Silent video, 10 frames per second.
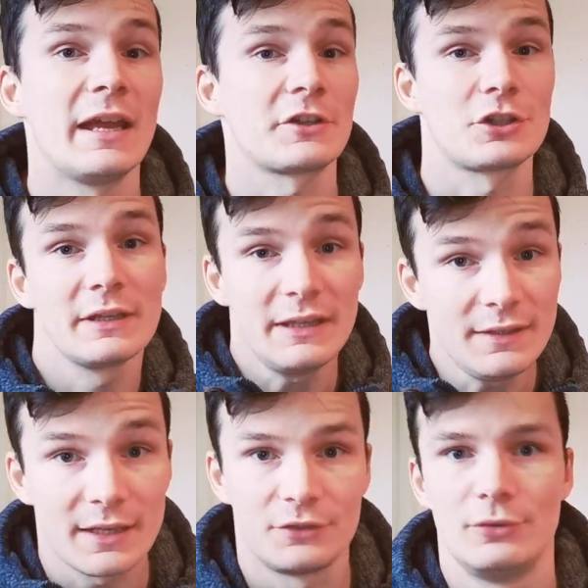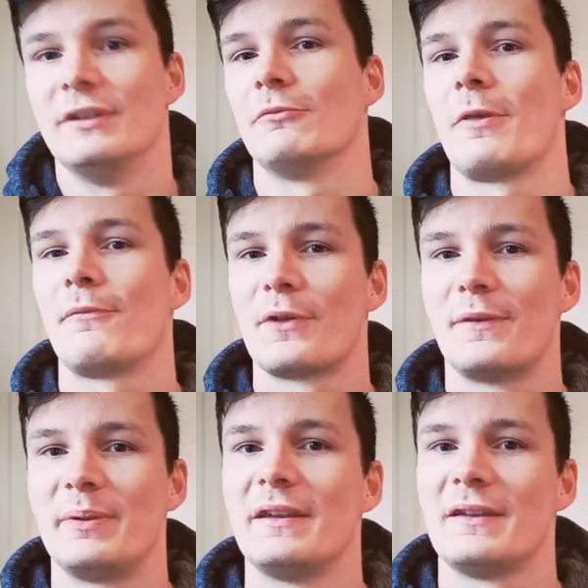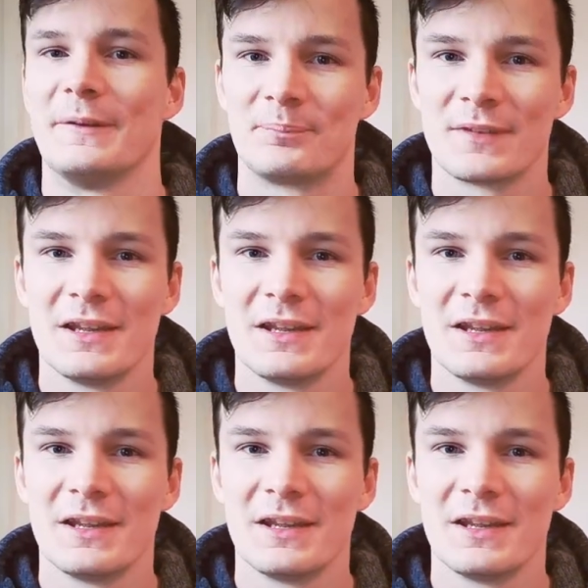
actually easier to deal with for the beginner.